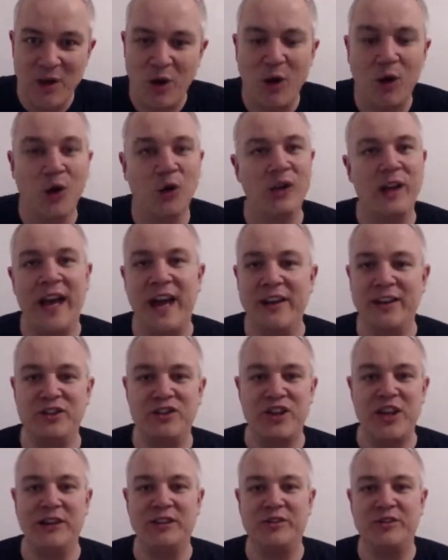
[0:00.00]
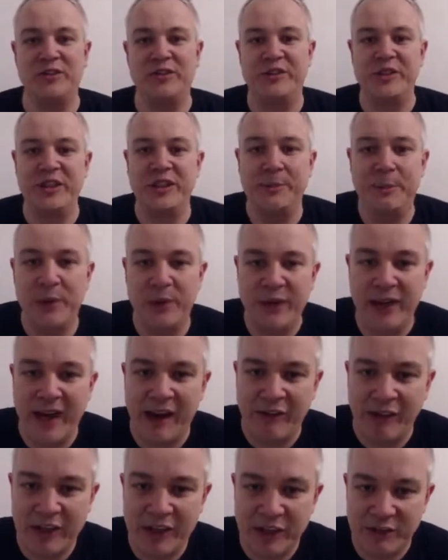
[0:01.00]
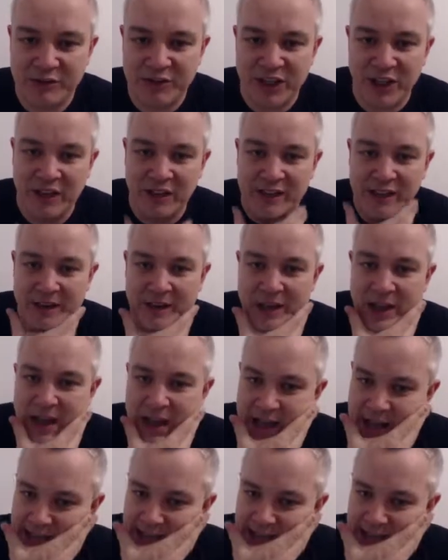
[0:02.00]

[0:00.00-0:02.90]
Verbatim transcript: all header chances that he put narrowly off target.